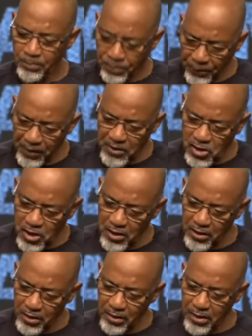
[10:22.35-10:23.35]

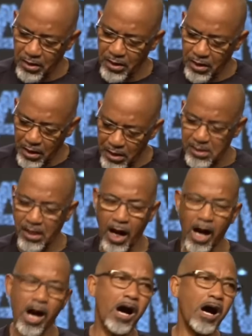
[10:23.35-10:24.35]
preaching is
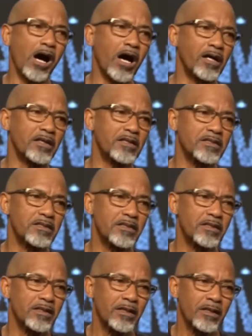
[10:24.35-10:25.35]
hard
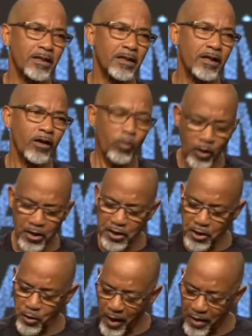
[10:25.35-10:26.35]
when
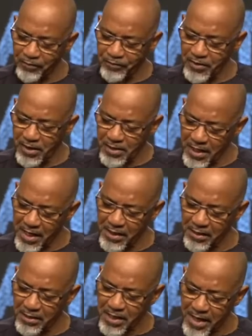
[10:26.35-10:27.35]
you have to
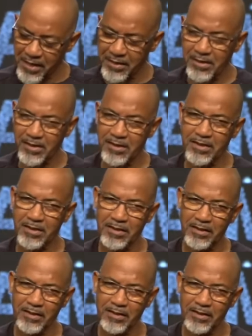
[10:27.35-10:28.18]
take a text,